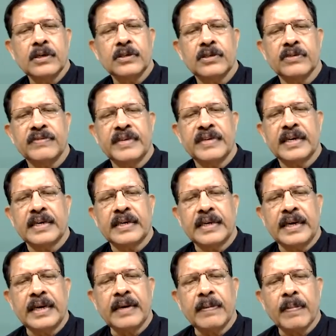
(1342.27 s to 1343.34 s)
So we are
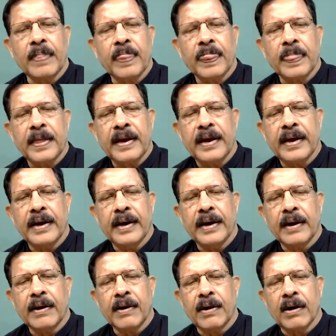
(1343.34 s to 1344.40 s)
getting
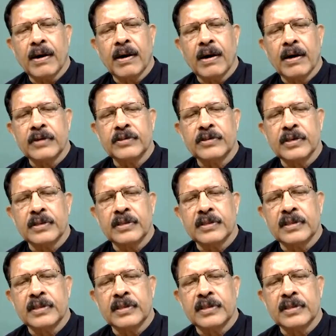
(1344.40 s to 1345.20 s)
cos